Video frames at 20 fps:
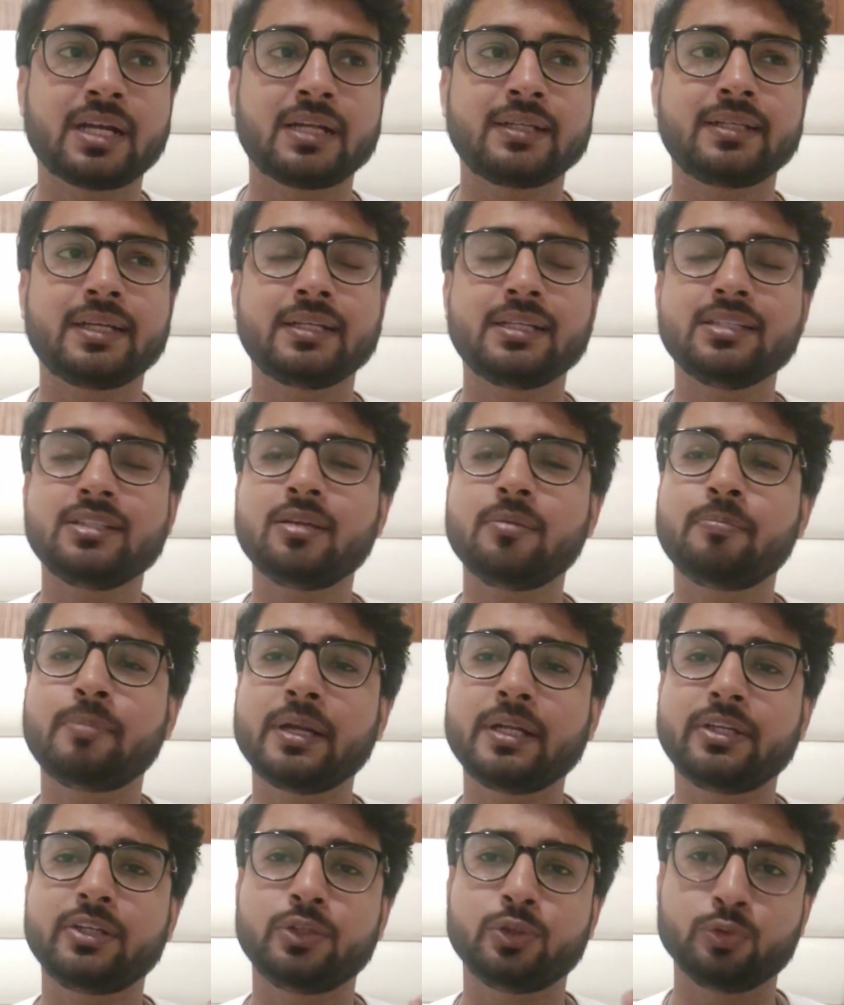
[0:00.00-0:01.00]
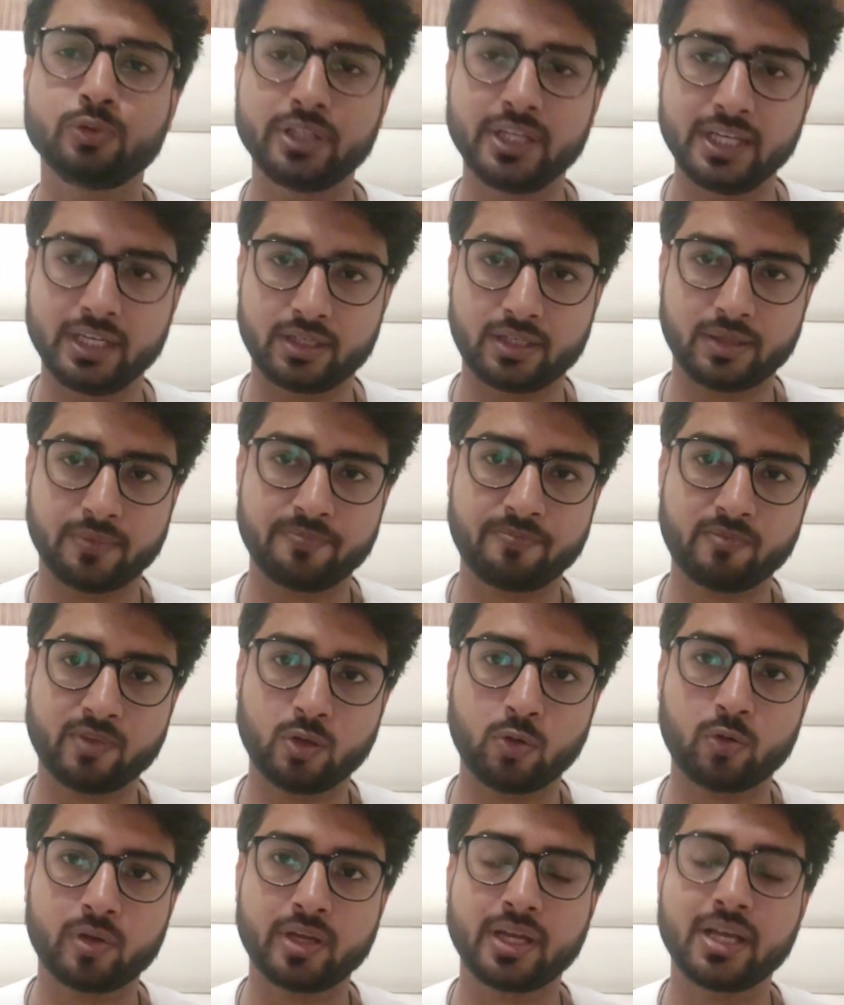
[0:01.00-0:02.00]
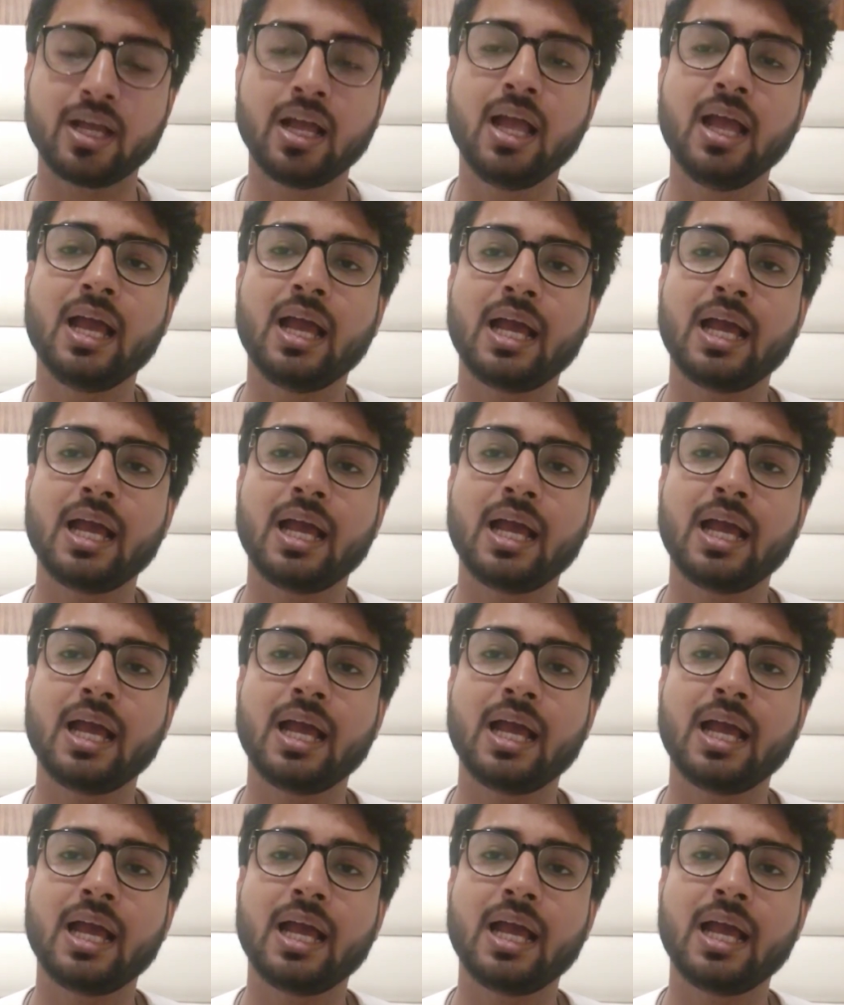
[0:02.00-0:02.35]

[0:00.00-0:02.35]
that it is a bit unique, okay?